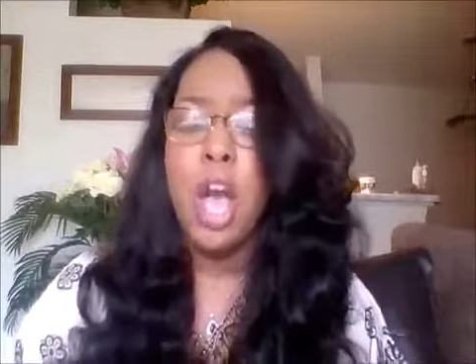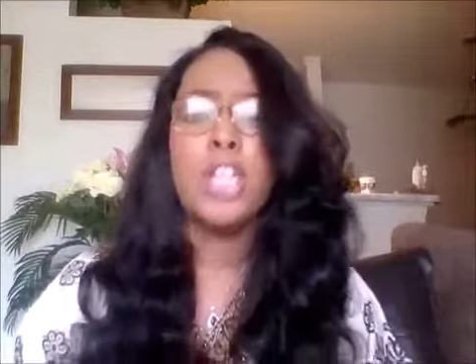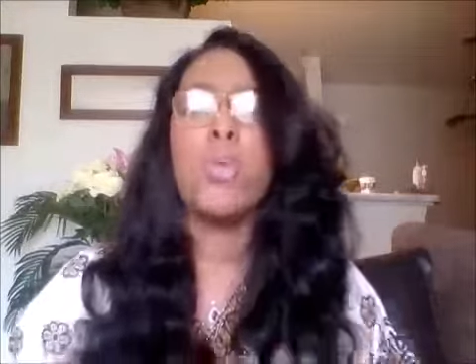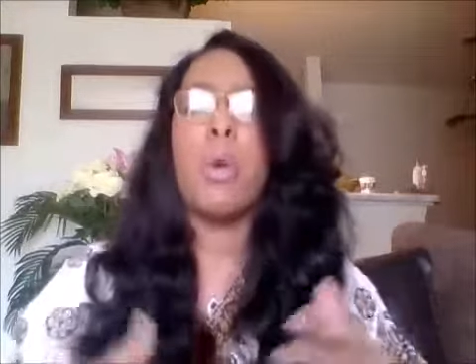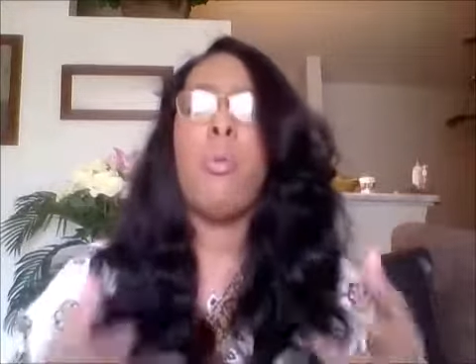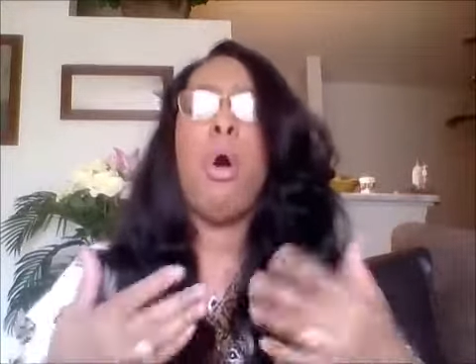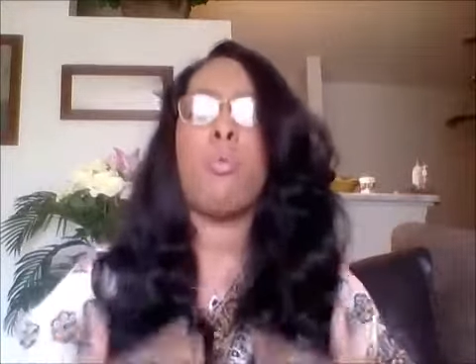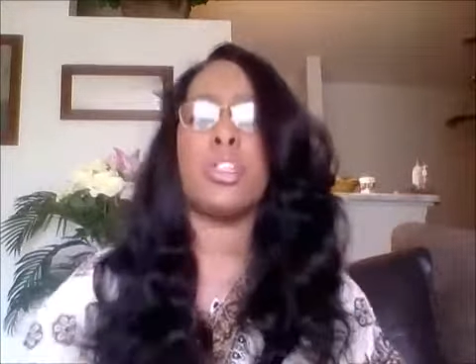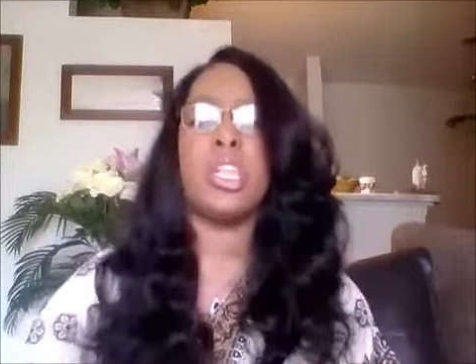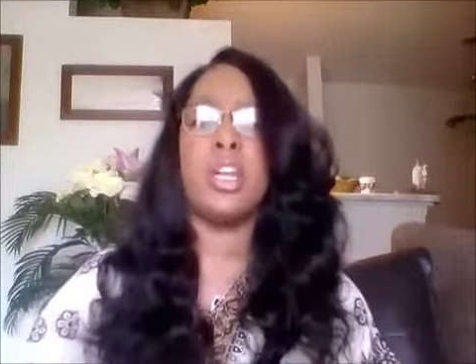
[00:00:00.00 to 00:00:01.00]
to
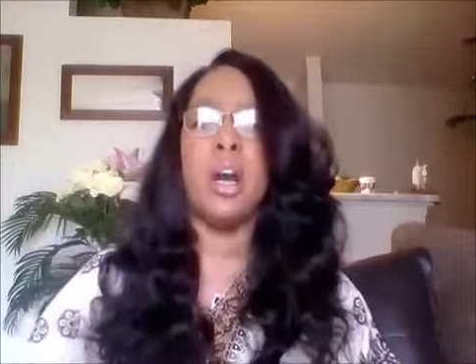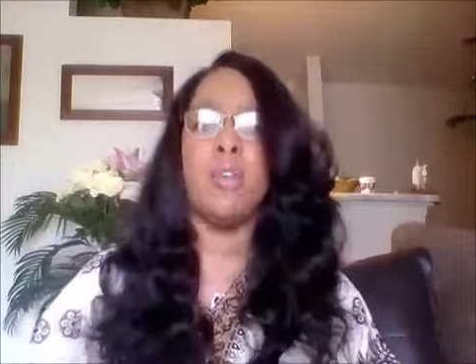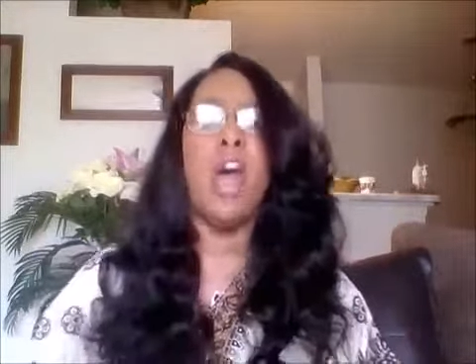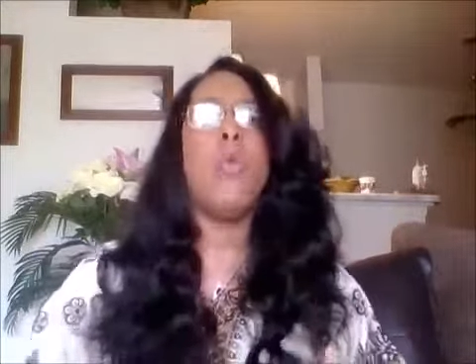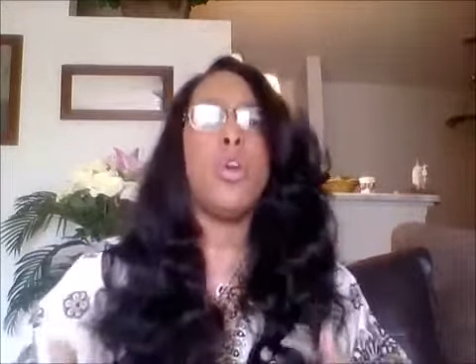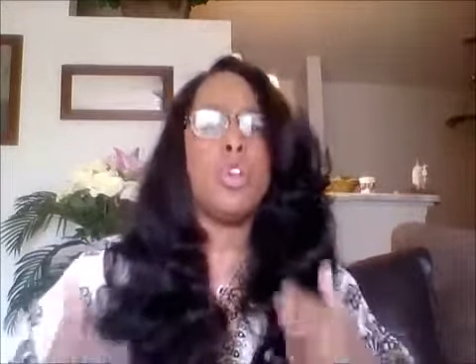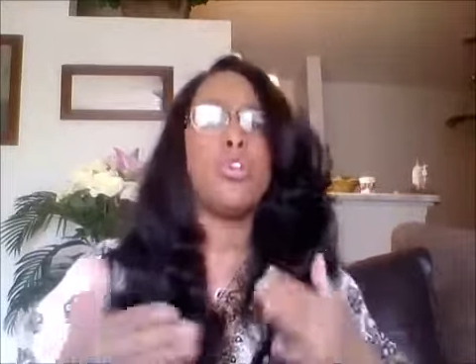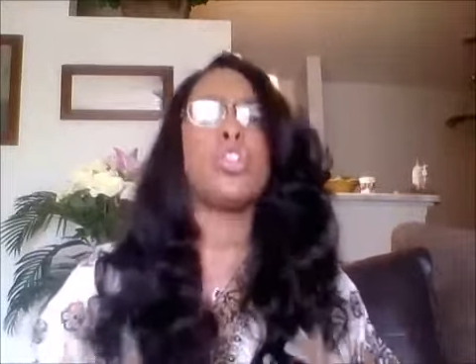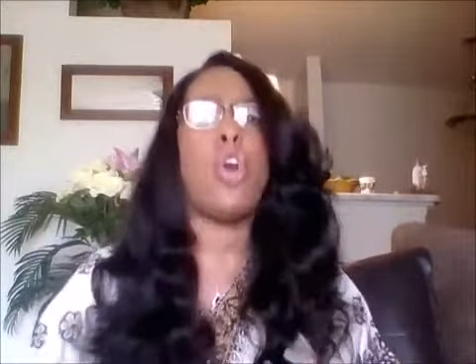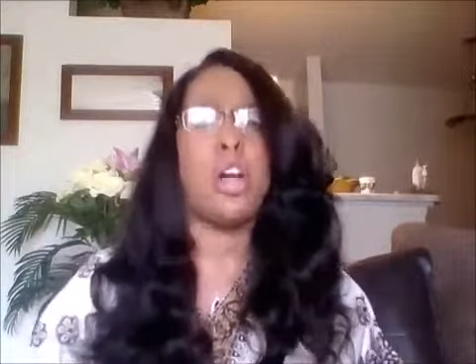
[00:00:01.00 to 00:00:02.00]
report receipt of when
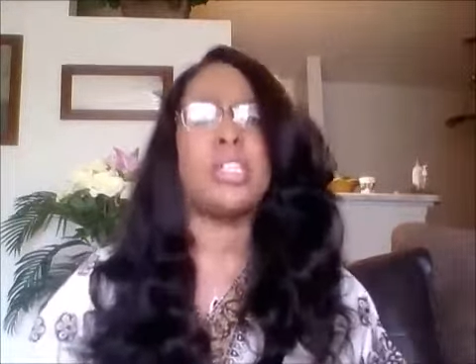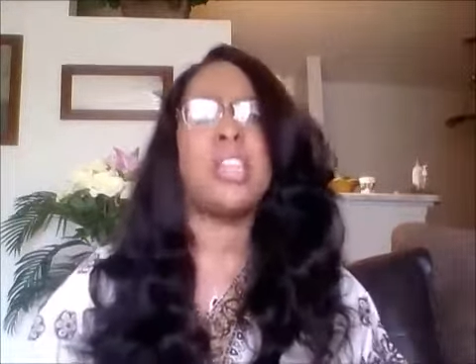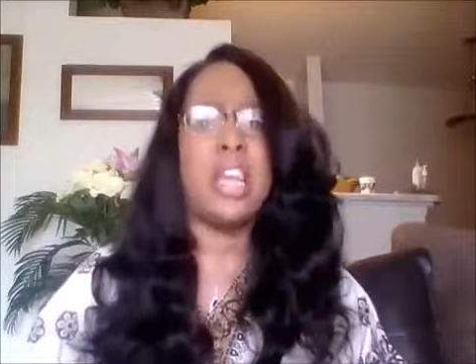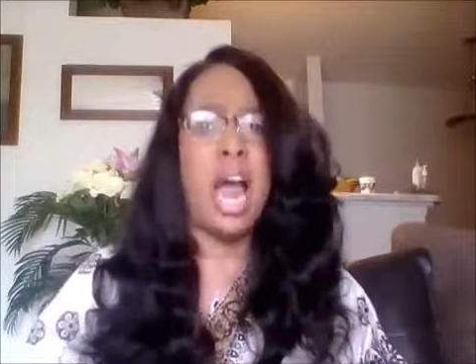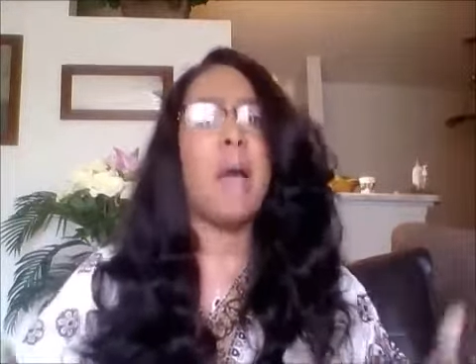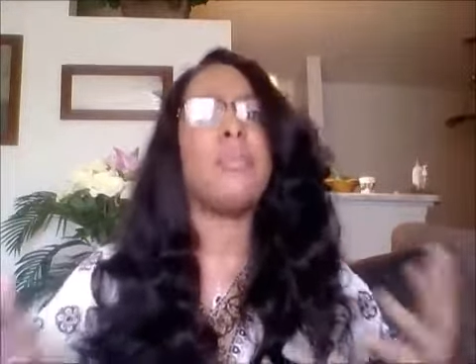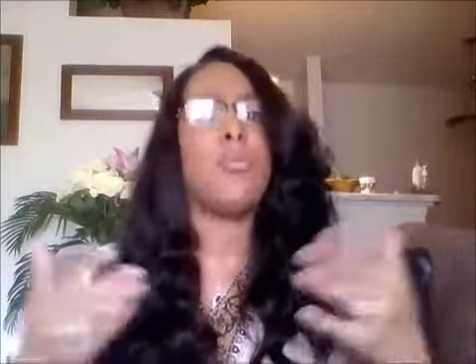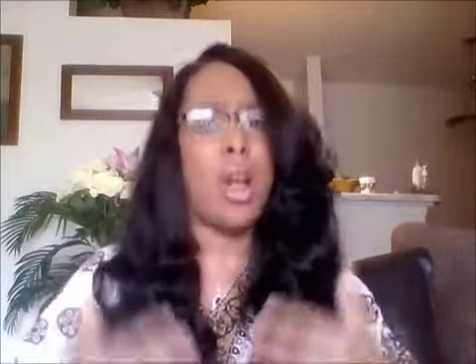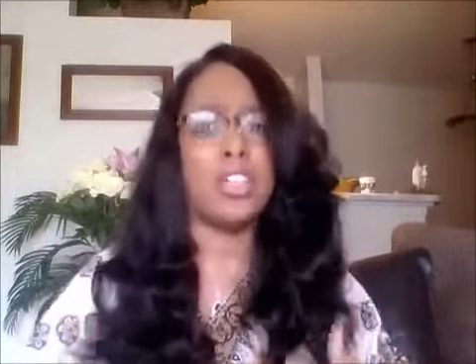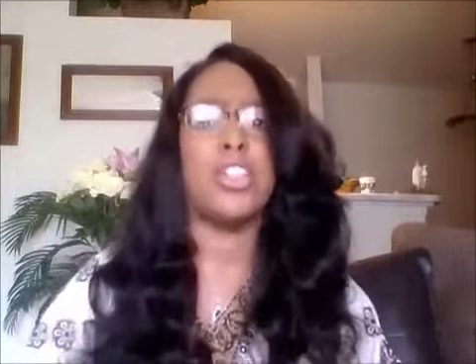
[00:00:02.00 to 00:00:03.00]
you start saying i'm
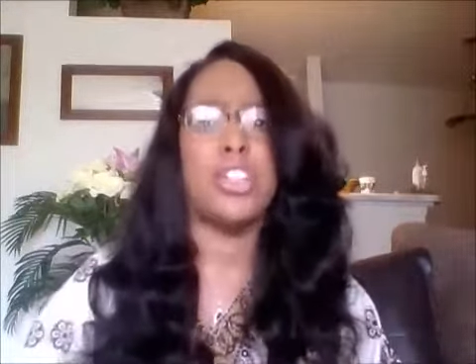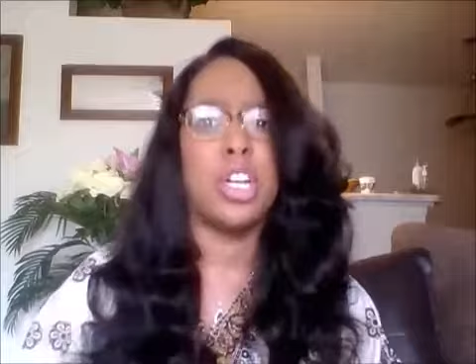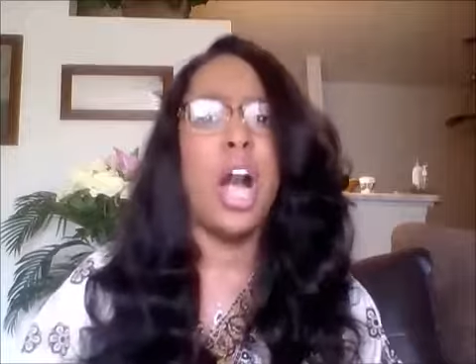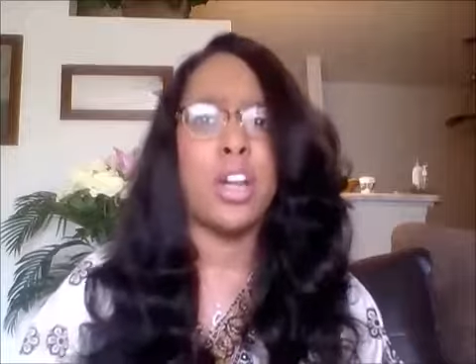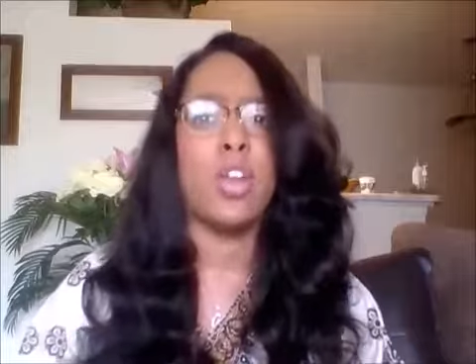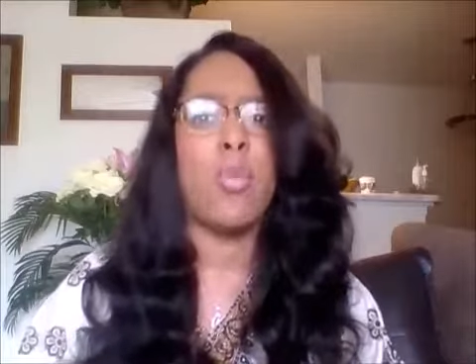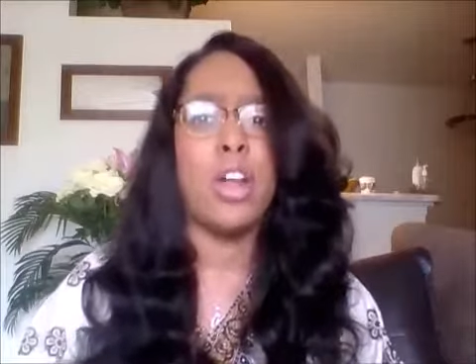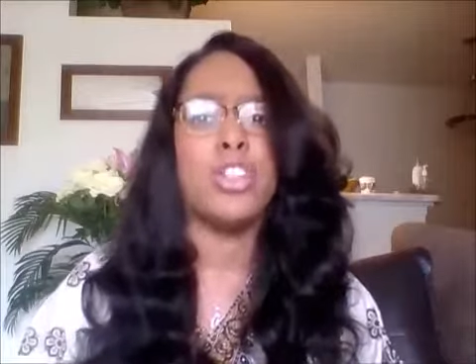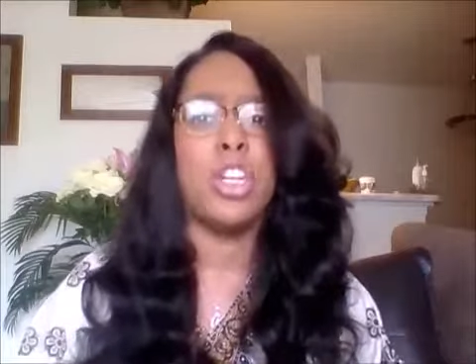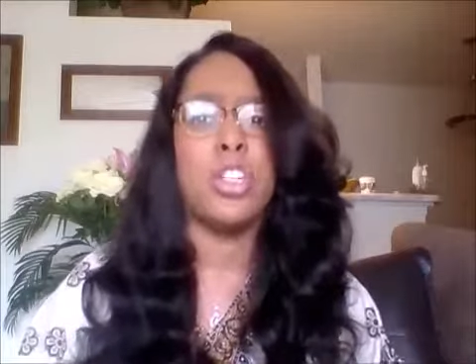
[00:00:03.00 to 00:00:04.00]
the righteousness of god in
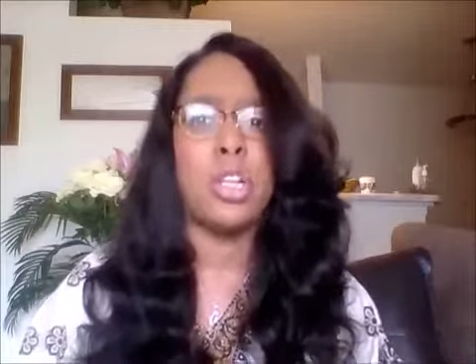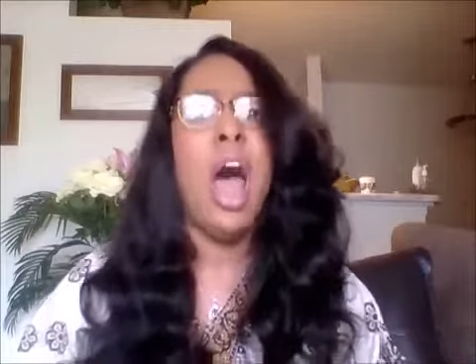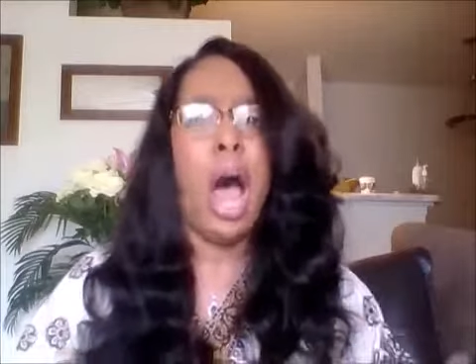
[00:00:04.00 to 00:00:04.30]
christ jesus